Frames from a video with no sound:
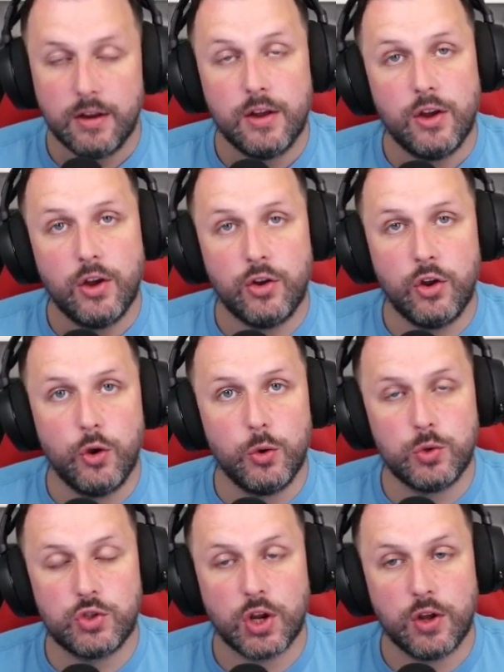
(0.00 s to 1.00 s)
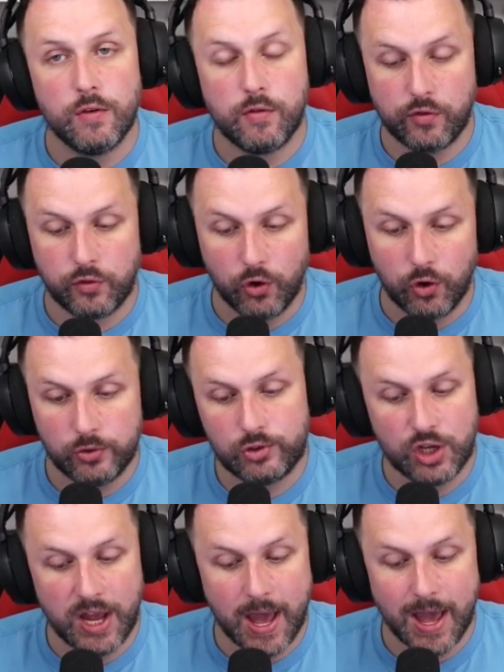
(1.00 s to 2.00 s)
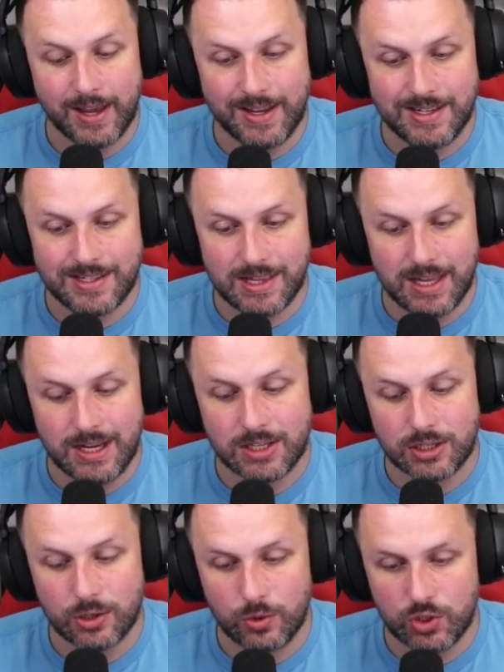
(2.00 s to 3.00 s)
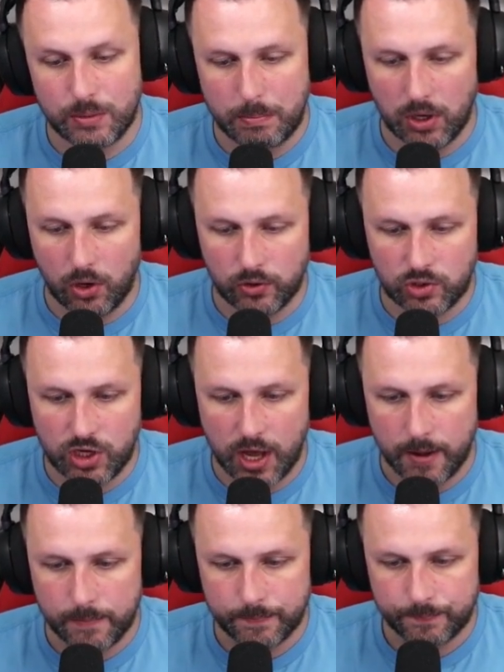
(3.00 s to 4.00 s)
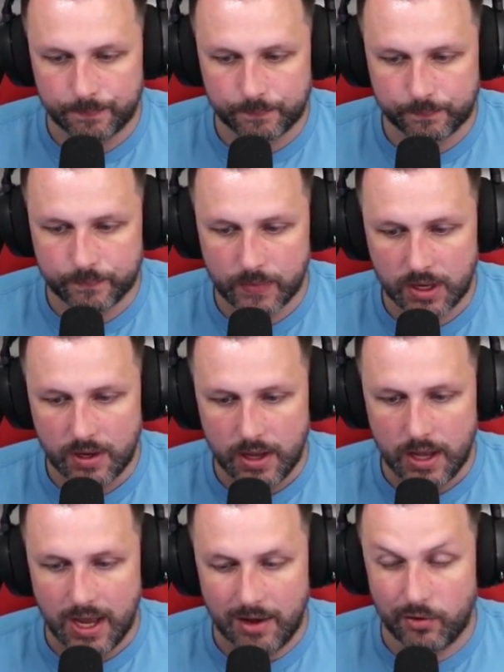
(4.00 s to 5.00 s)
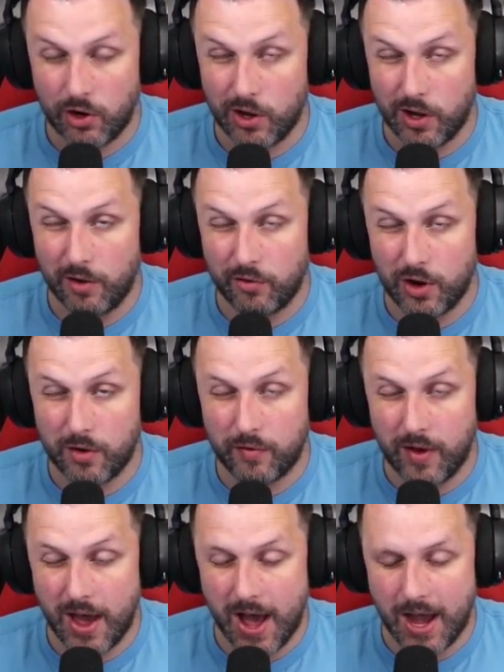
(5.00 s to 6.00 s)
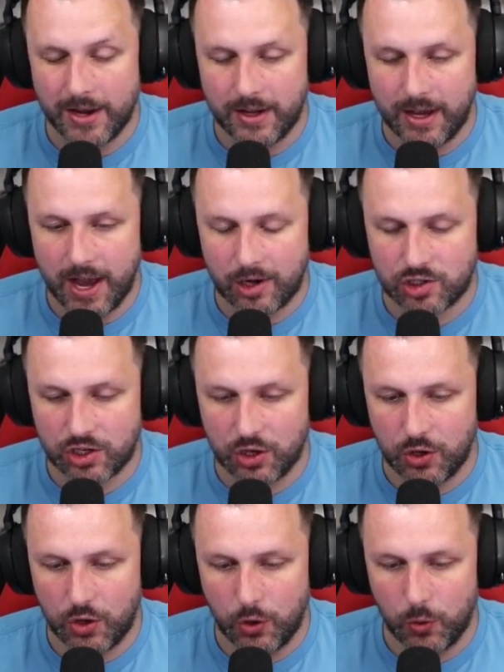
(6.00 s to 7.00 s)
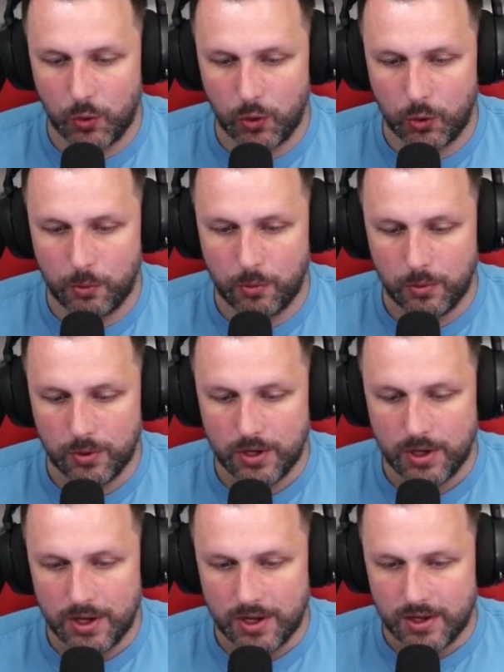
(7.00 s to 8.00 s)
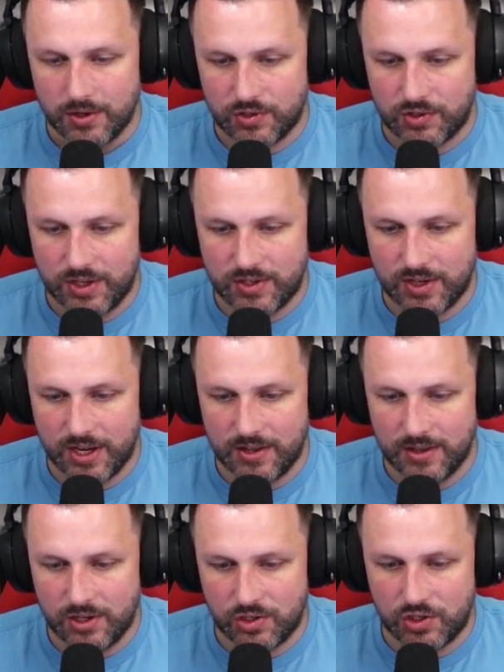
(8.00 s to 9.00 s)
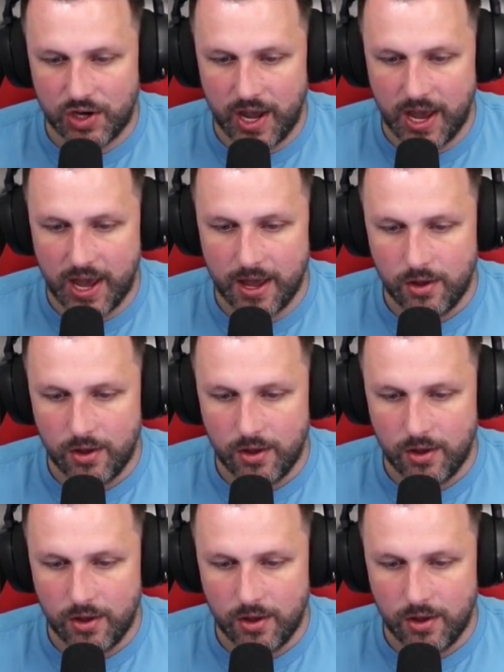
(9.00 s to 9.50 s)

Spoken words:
And whose throne chair is this? Who does it belong to? I've got a fair idea, actually, who sits in this chair.